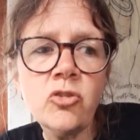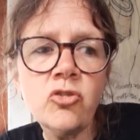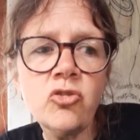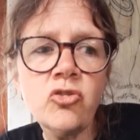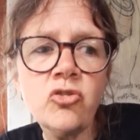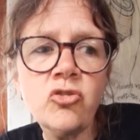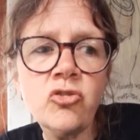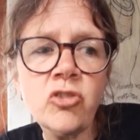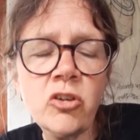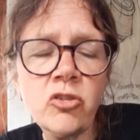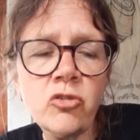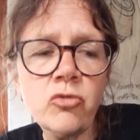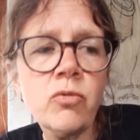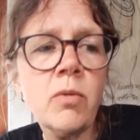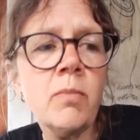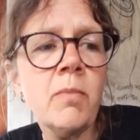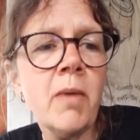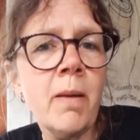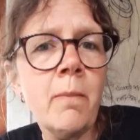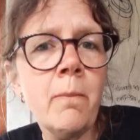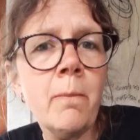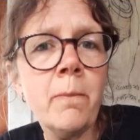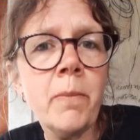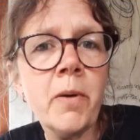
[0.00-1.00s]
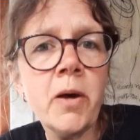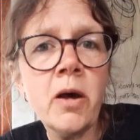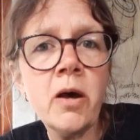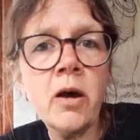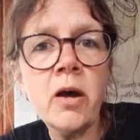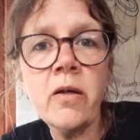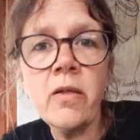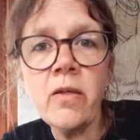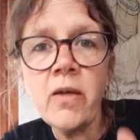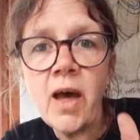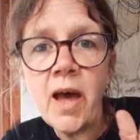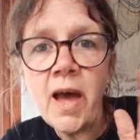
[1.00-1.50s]
Just
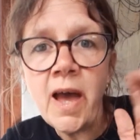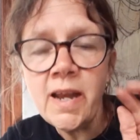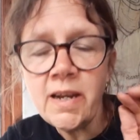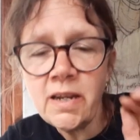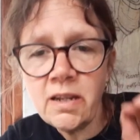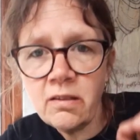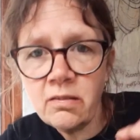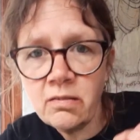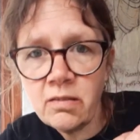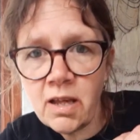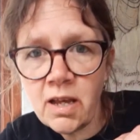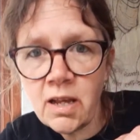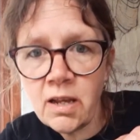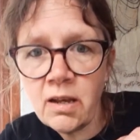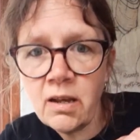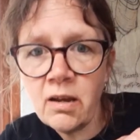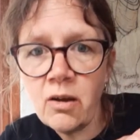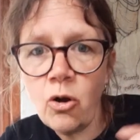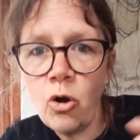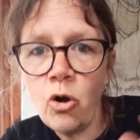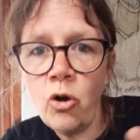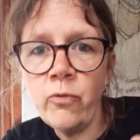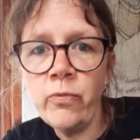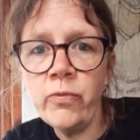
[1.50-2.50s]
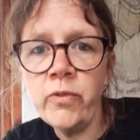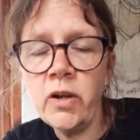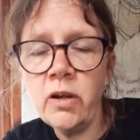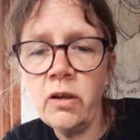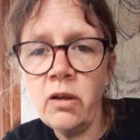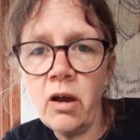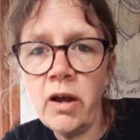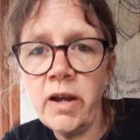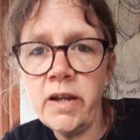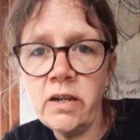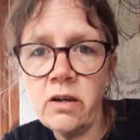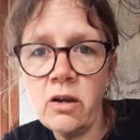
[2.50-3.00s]
remember, anything on the
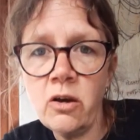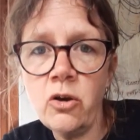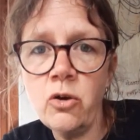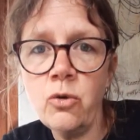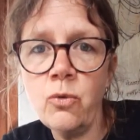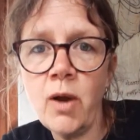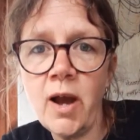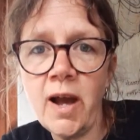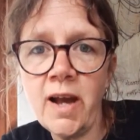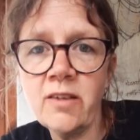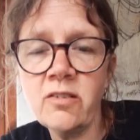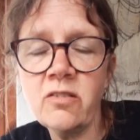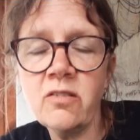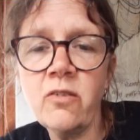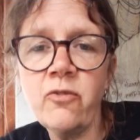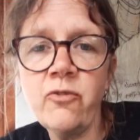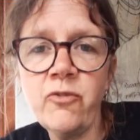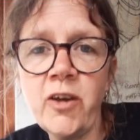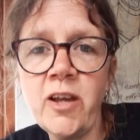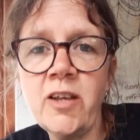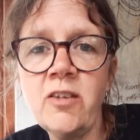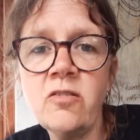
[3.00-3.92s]
lino has to face